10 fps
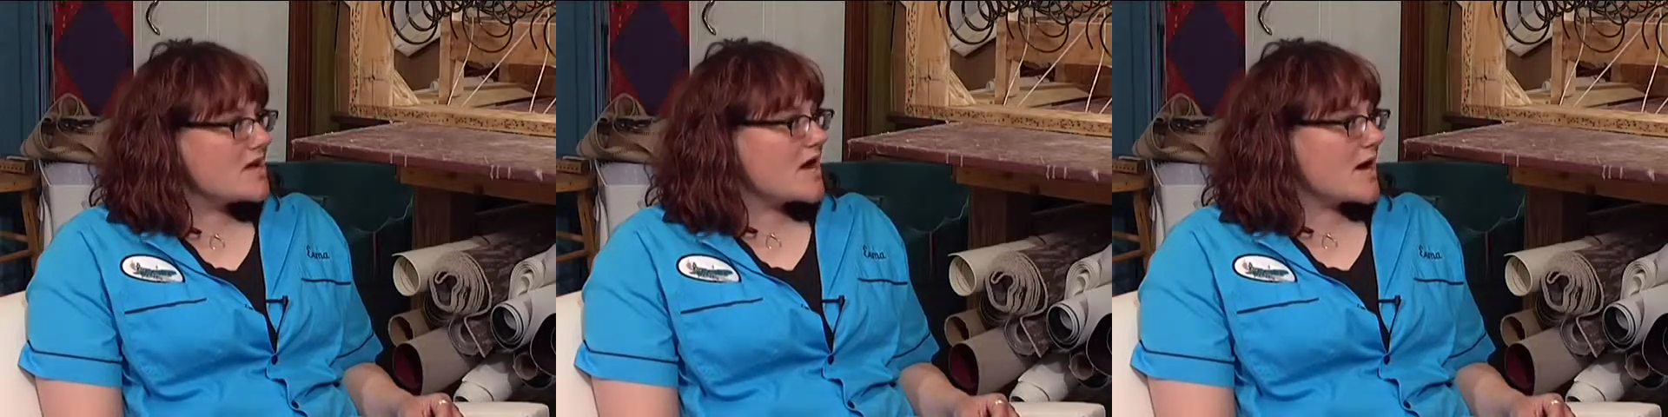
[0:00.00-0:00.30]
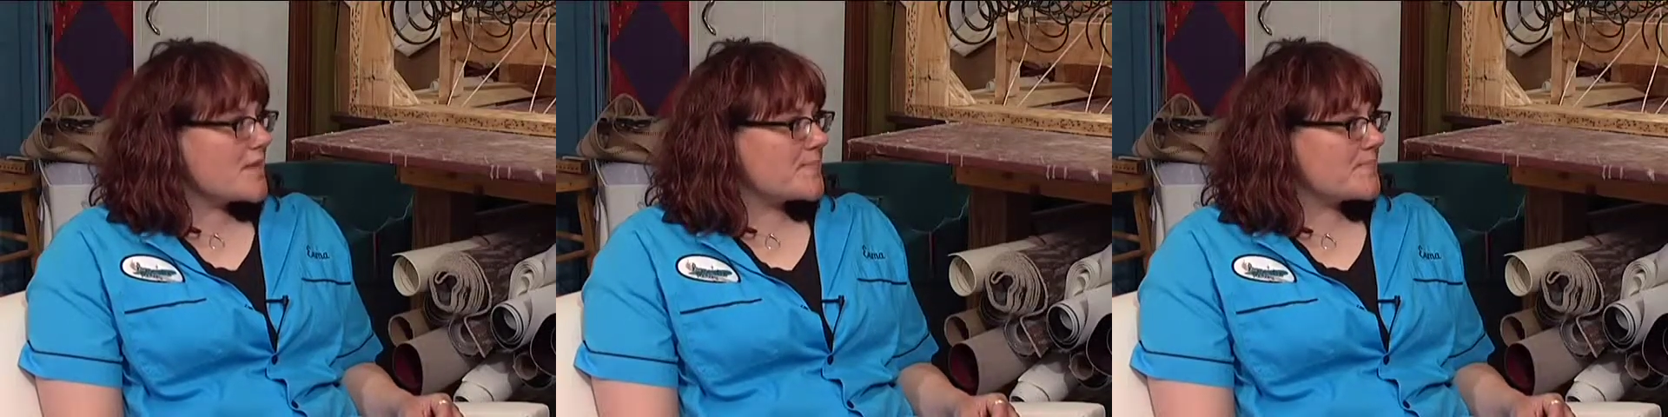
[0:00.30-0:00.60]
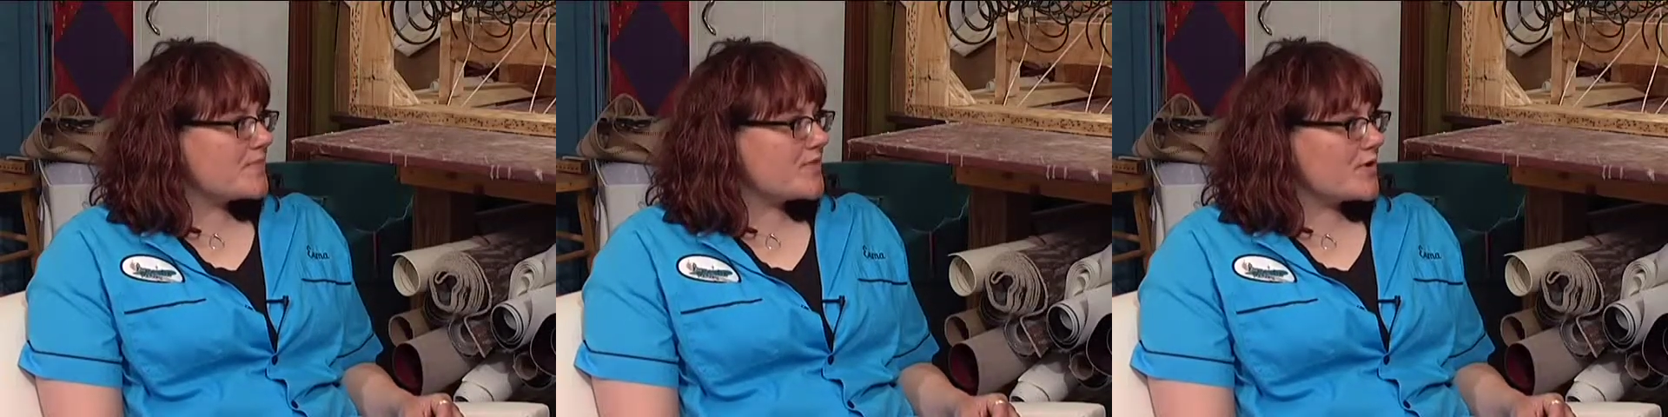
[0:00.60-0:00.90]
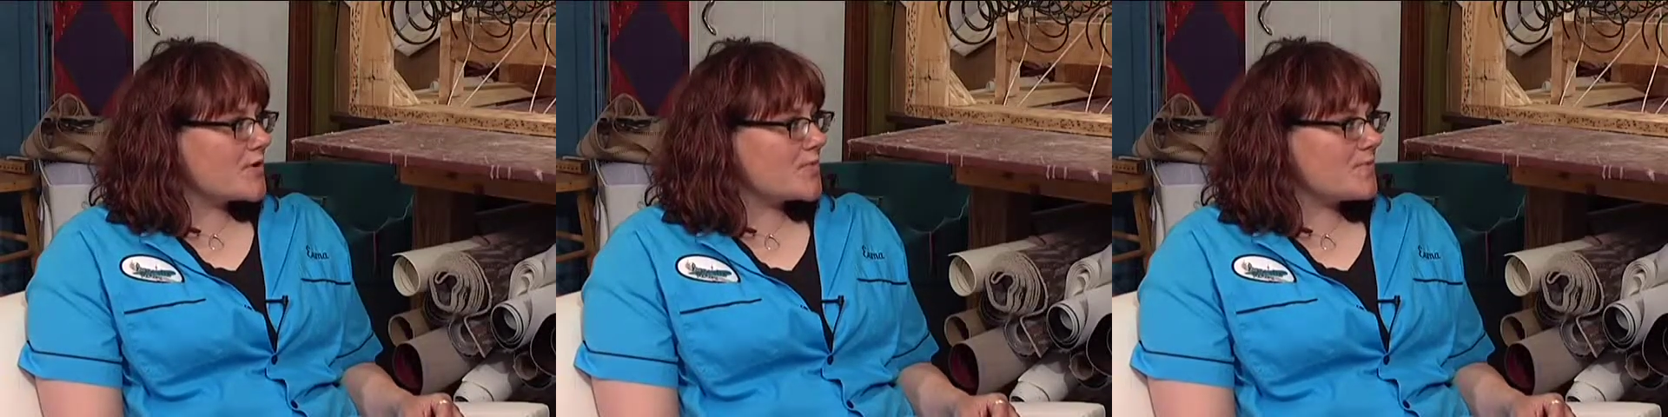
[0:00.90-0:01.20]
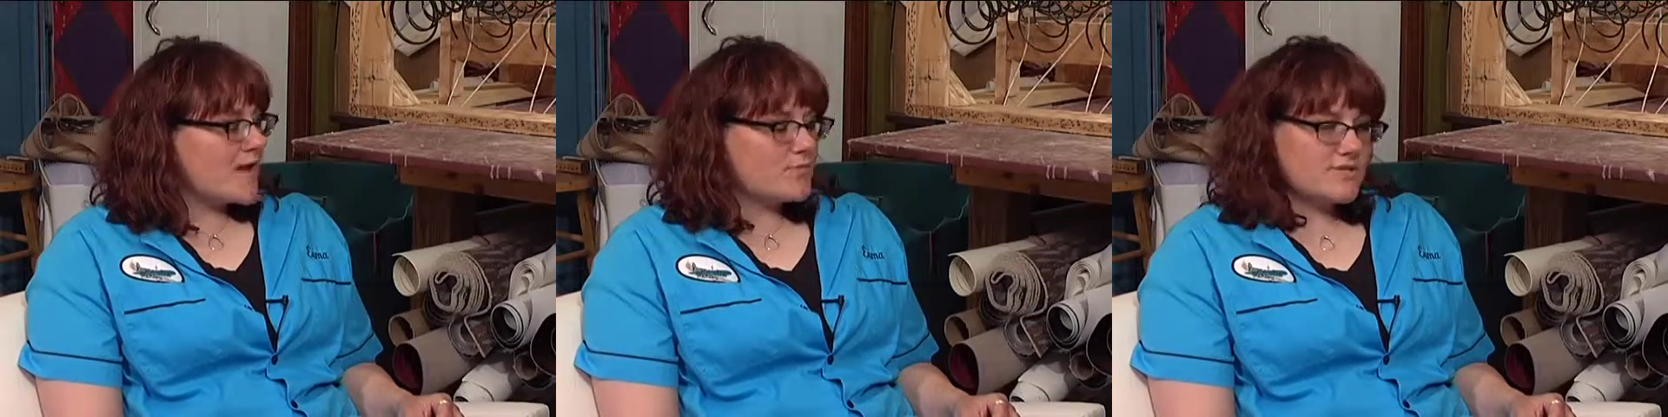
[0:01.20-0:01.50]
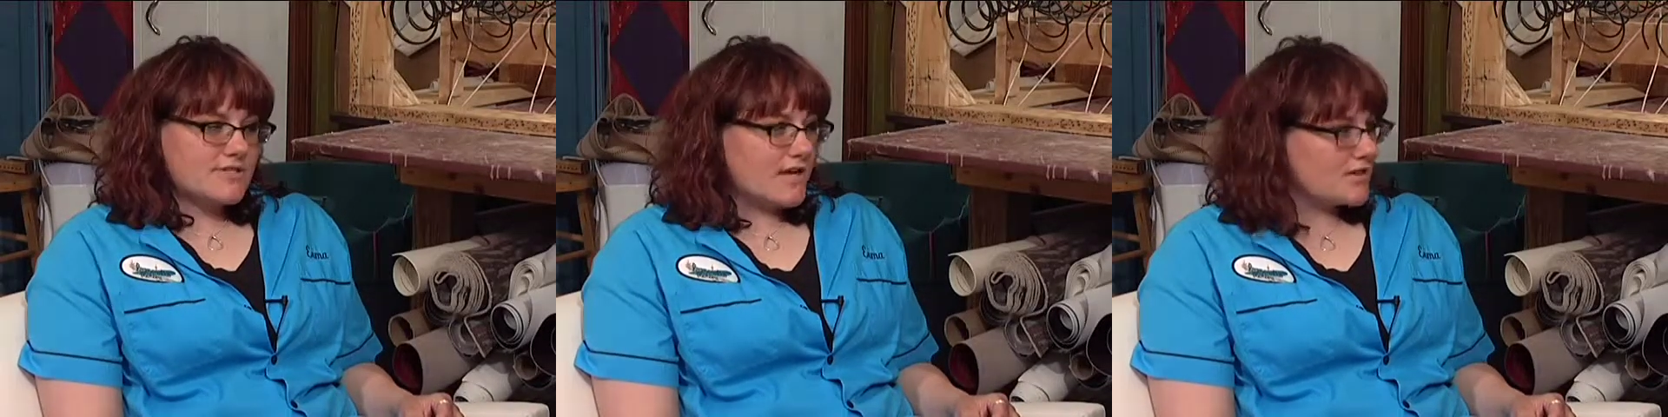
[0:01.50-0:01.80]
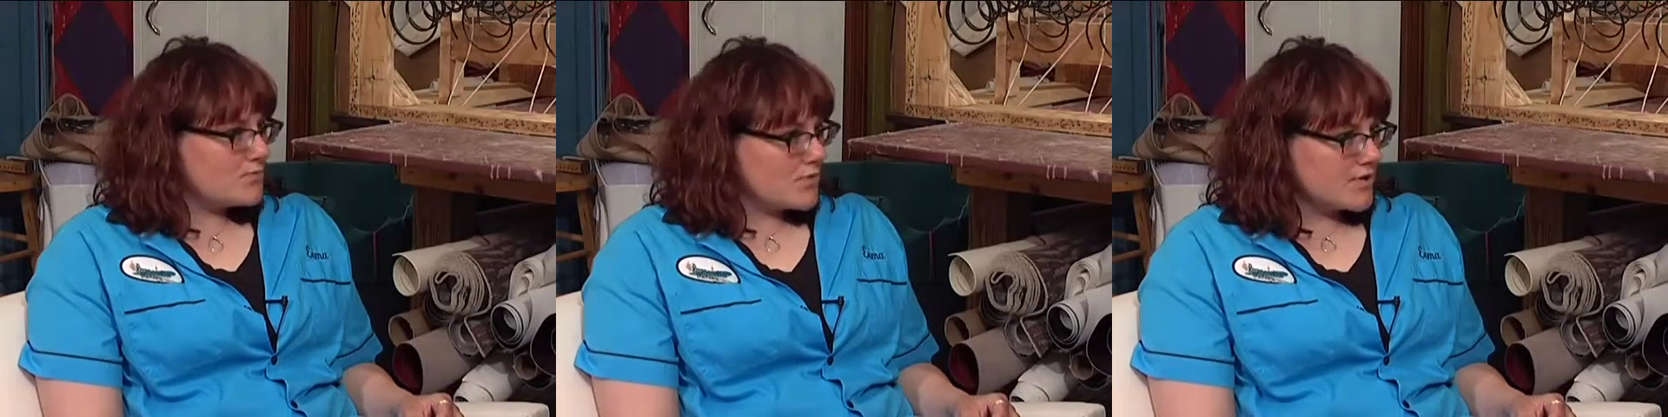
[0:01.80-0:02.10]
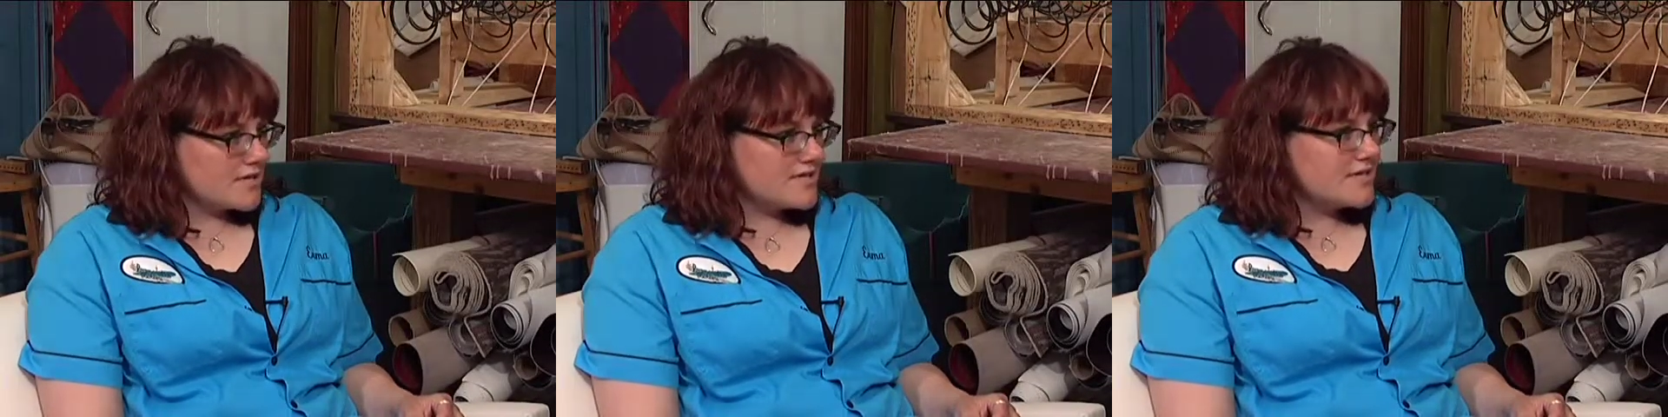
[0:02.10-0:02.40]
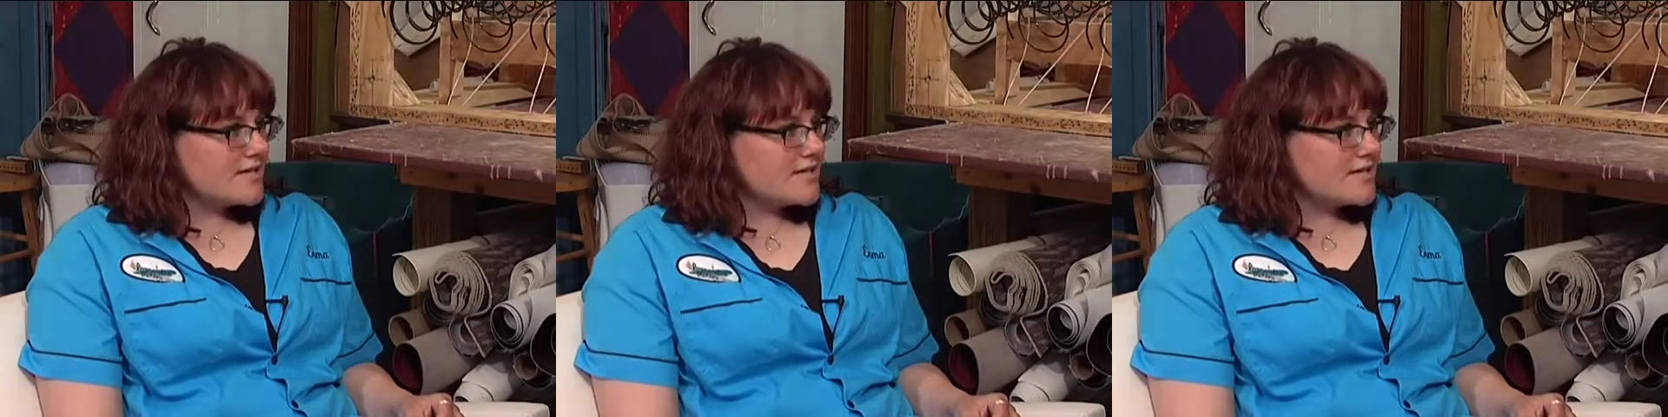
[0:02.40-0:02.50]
they're made with solid wood,